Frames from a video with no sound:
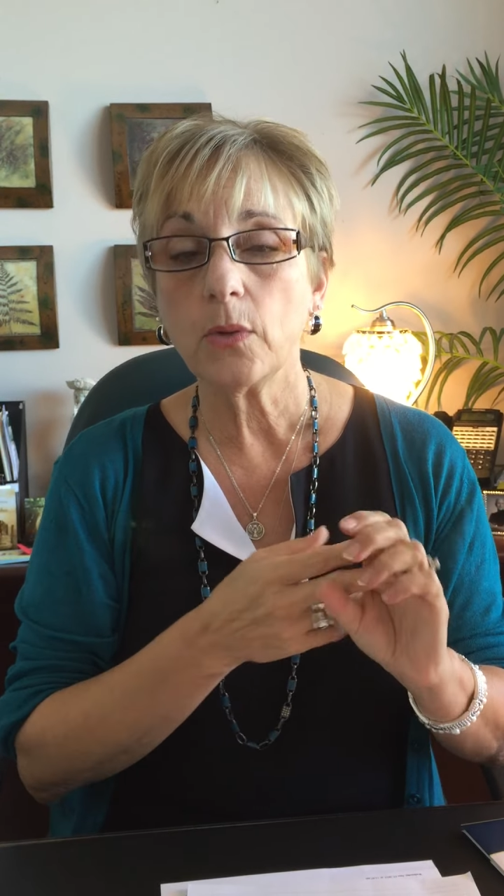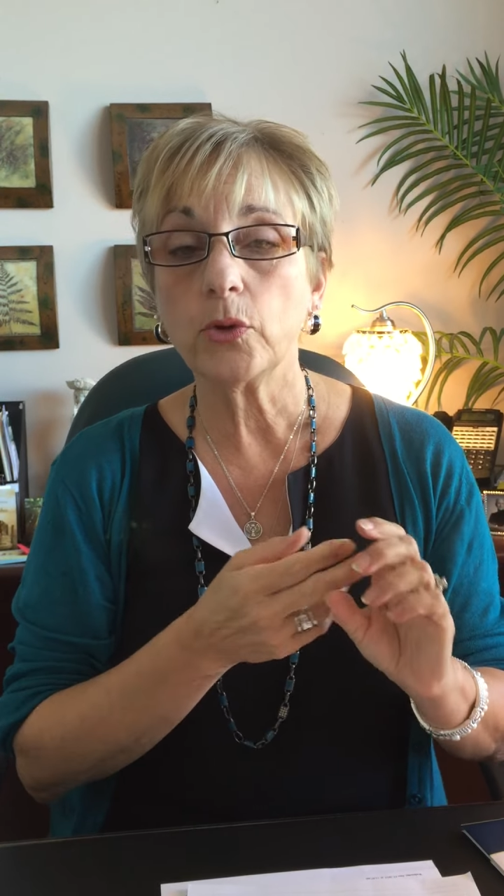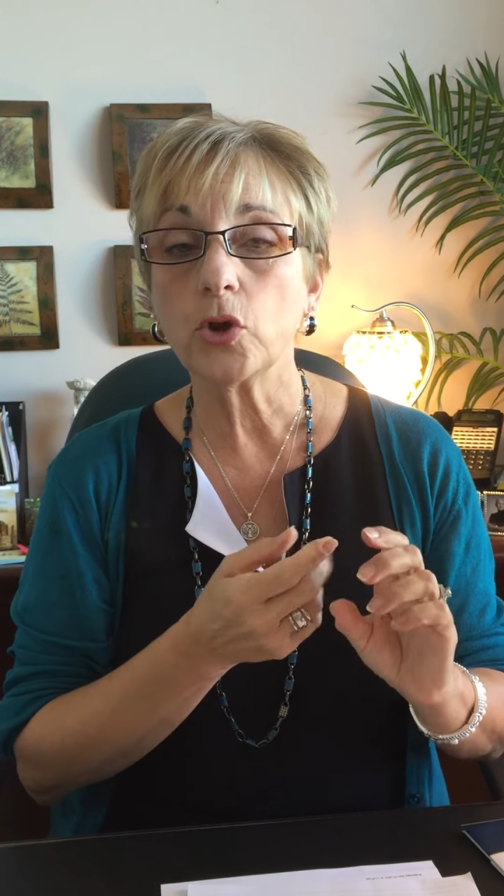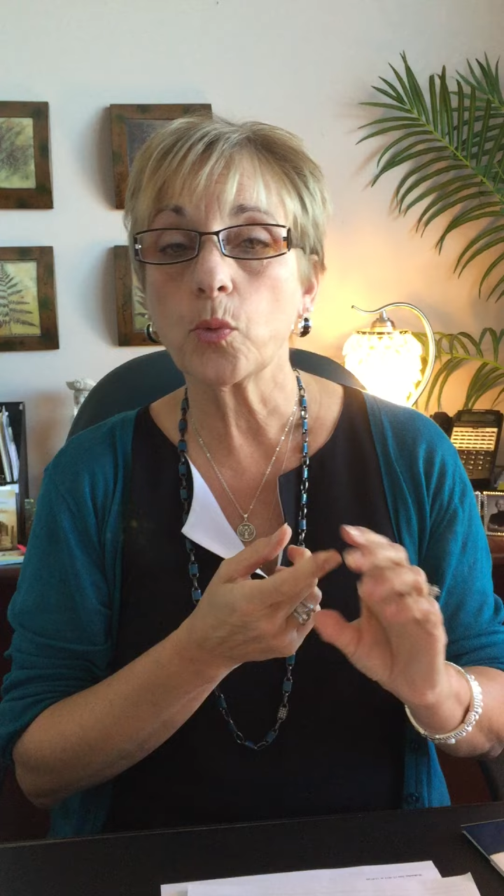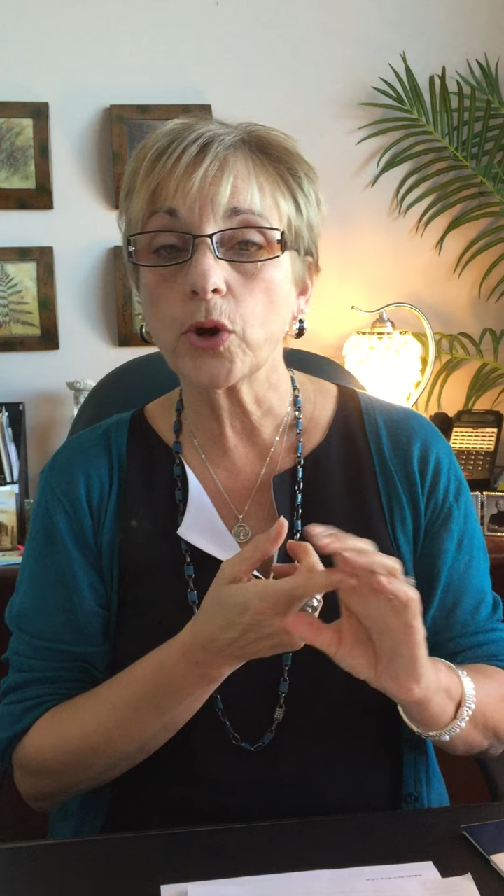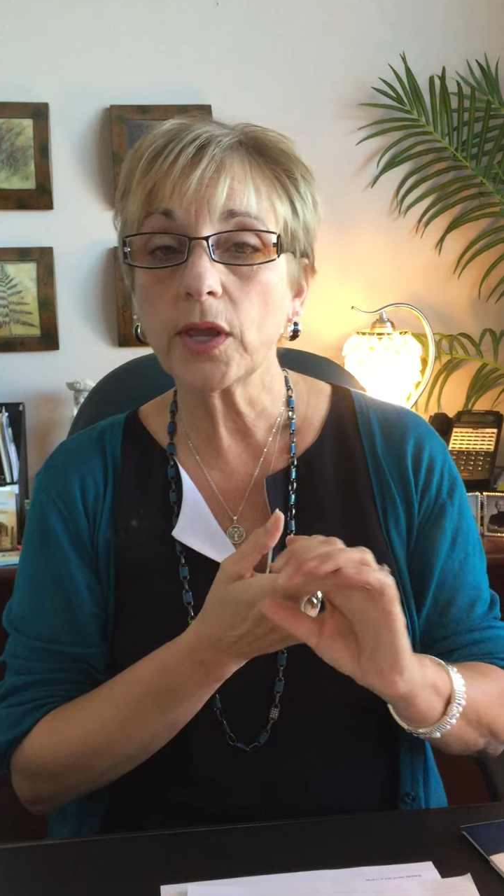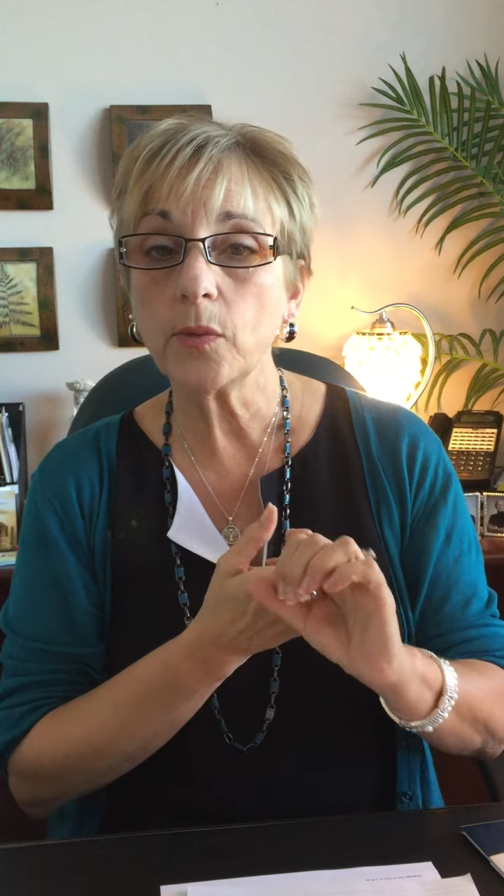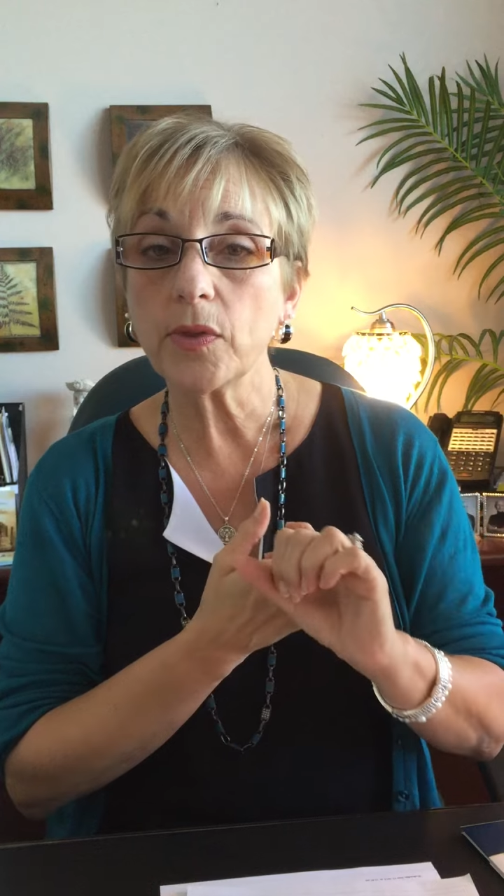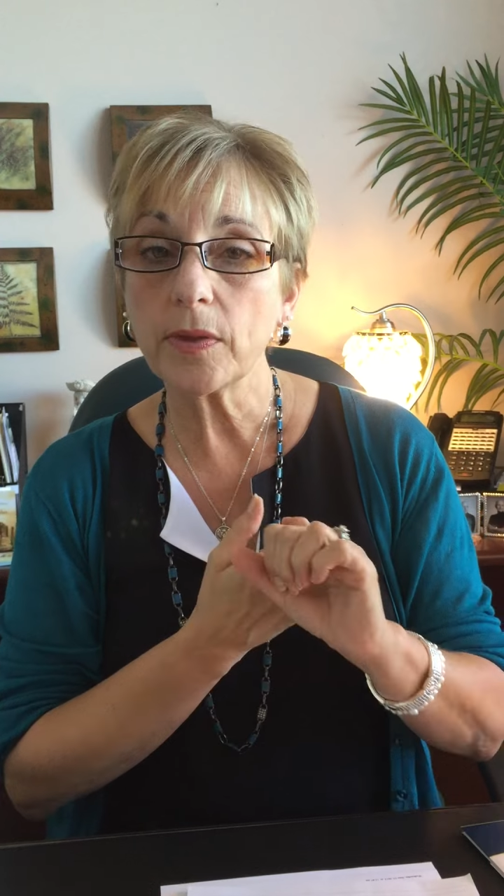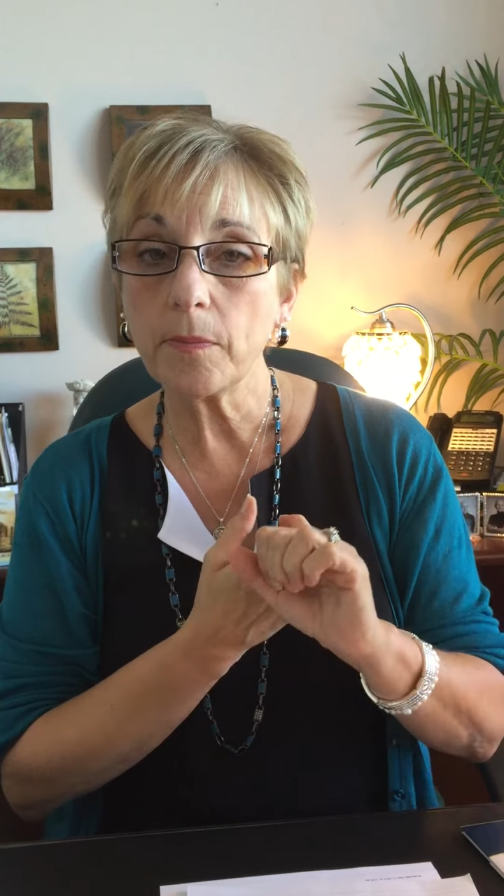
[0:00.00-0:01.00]
When you're working
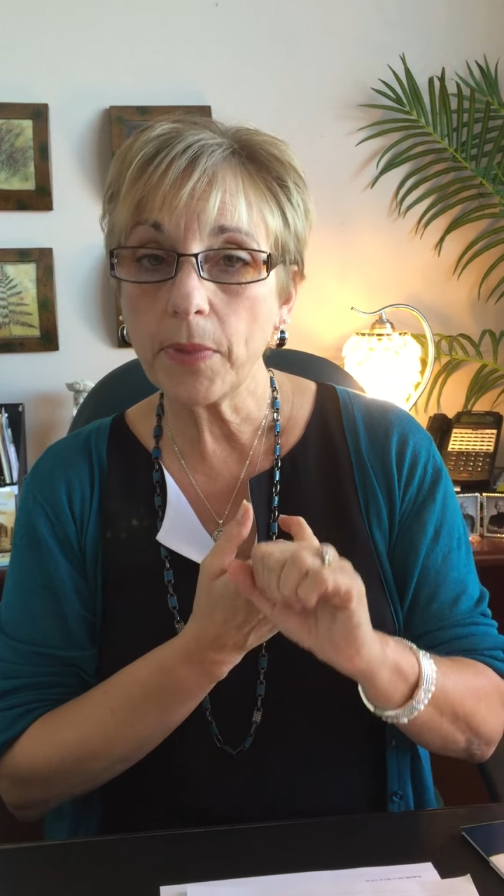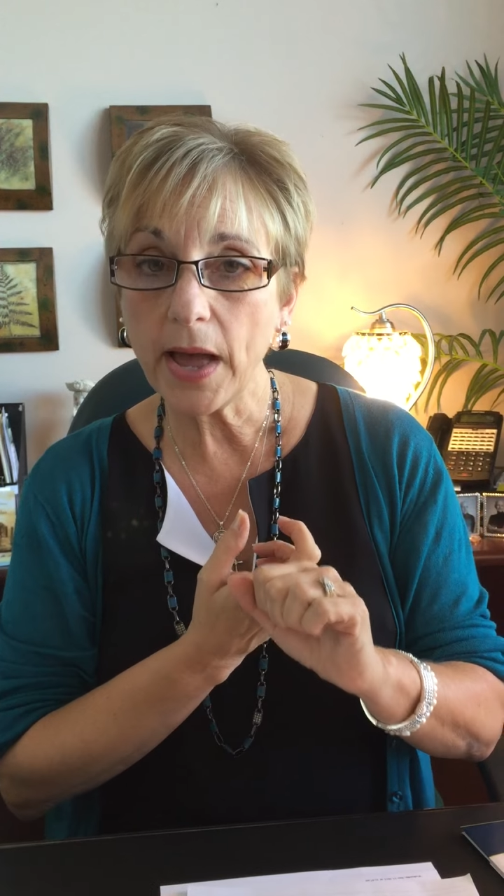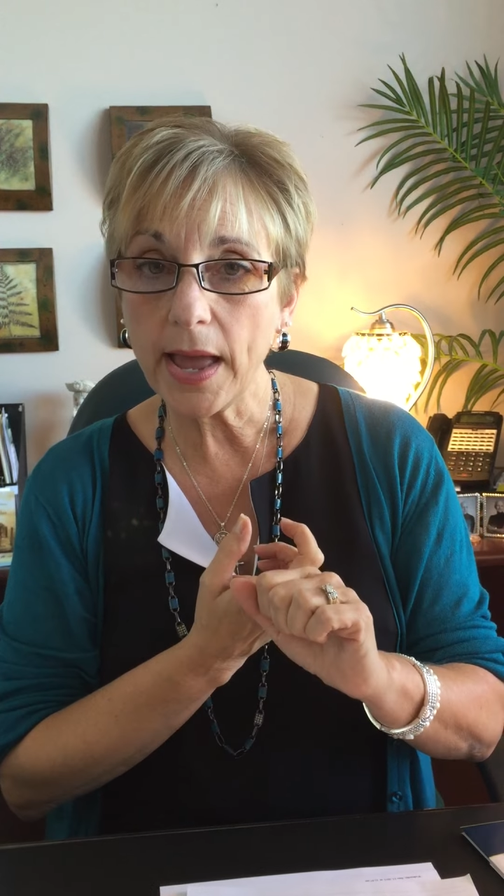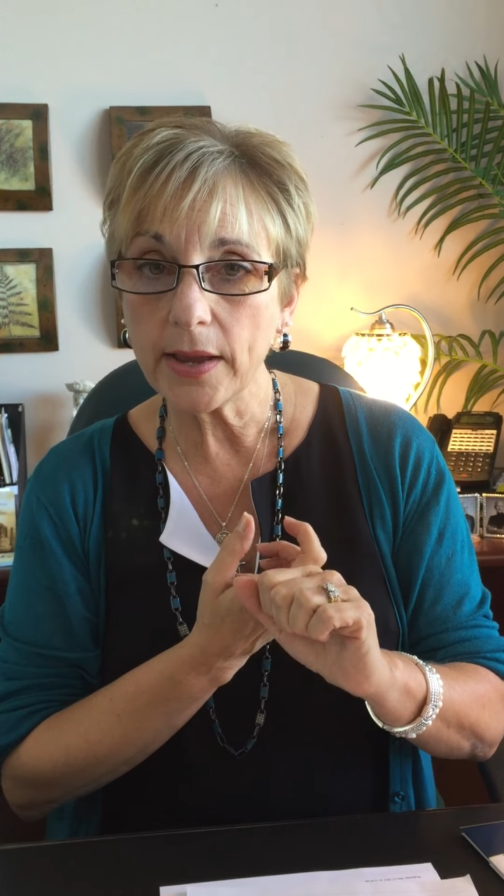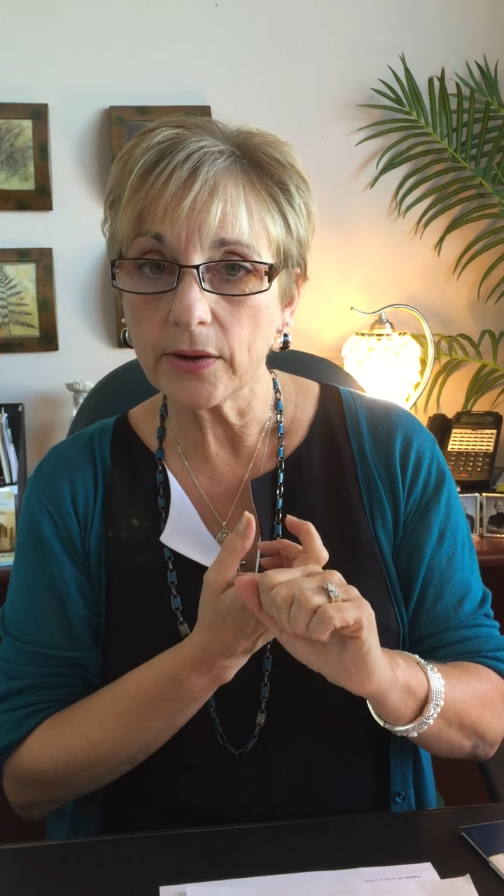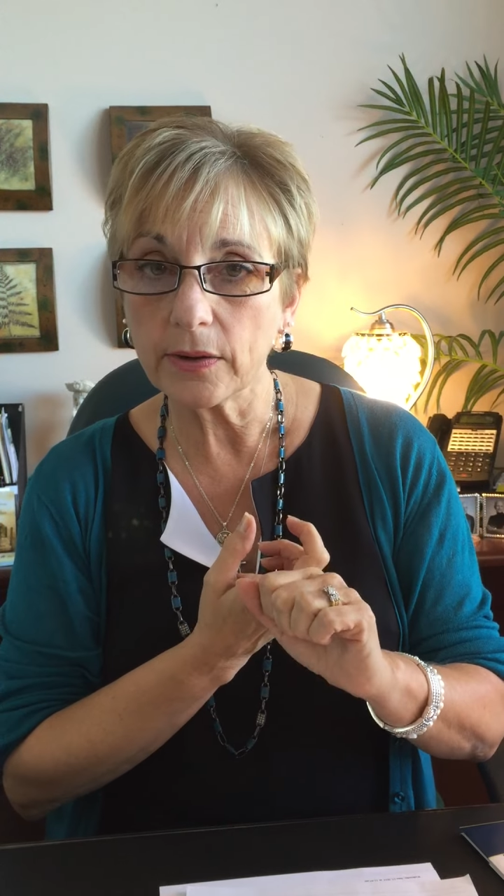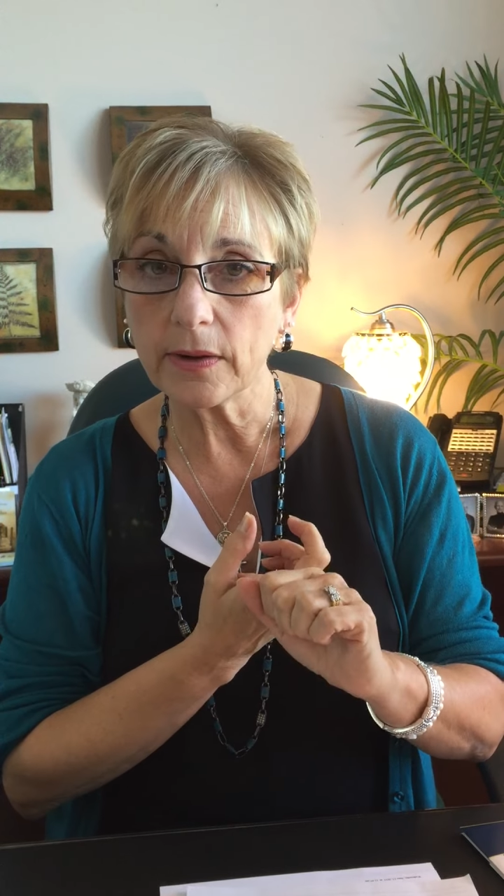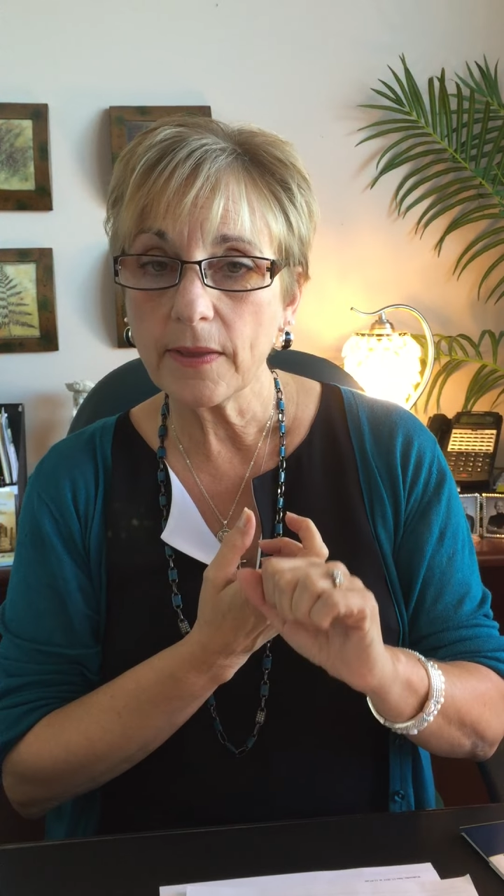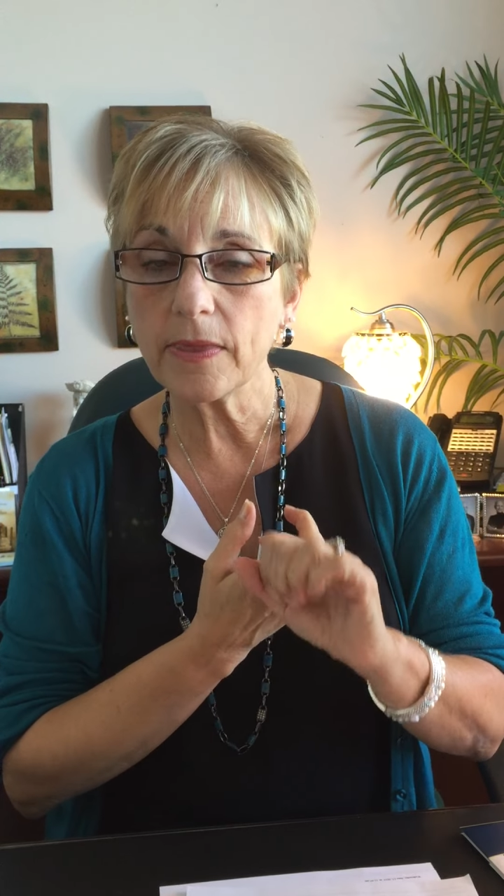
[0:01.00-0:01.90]
with a buyer,